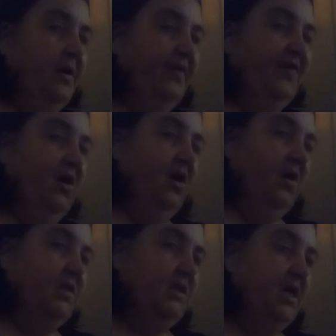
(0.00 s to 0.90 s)
above an
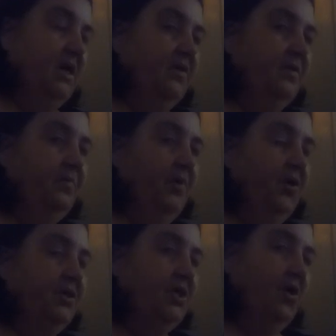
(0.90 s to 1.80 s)
altar on the
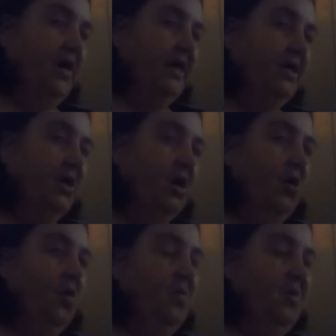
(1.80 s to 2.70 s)
Moon Titan,
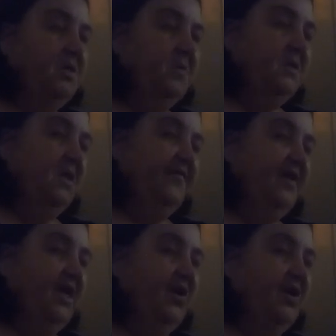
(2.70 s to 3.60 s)
or more
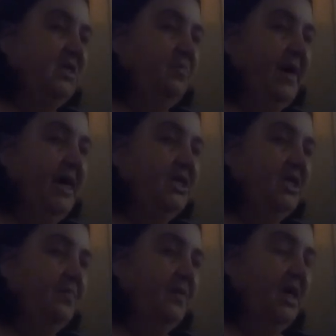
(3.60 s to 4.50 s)
specifically on a
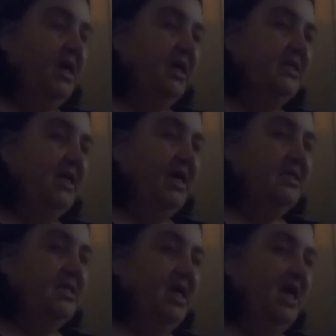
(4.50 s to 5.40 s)
spaceship
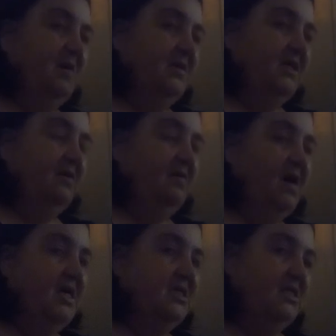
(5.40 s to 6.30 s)
associated with the
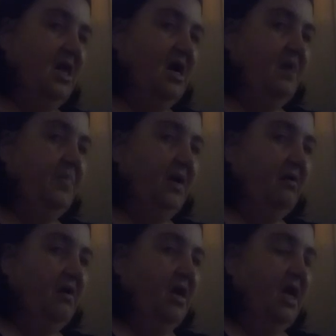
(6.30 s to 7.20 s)
Orion star
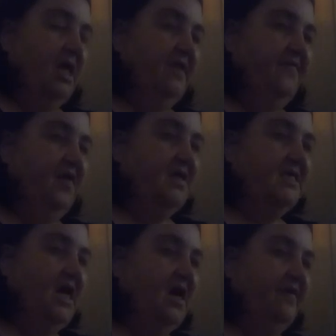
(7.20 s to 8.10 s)
belt. And the
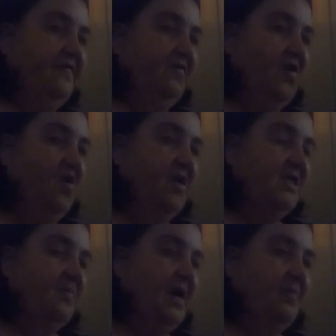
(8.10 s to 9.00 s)
first star of
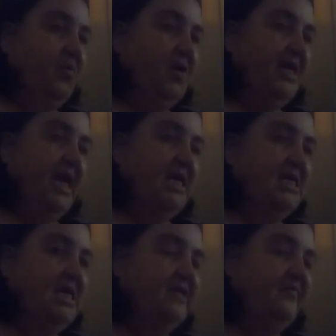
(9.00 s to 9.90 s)
Orion is about putting
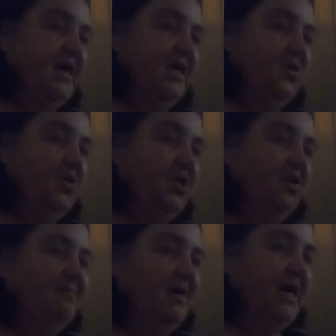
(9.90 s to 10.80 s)
entities fucking on
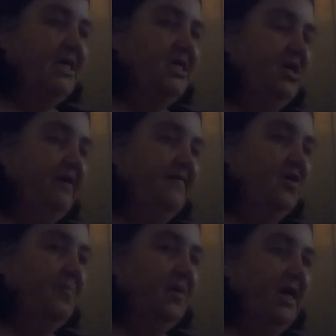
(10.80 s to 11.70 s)
you and punishing you for
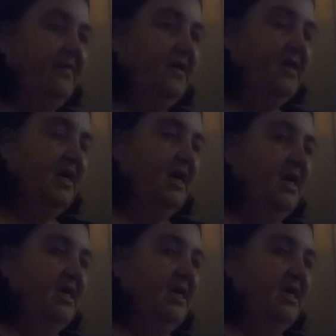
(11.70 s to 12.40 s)
not believing that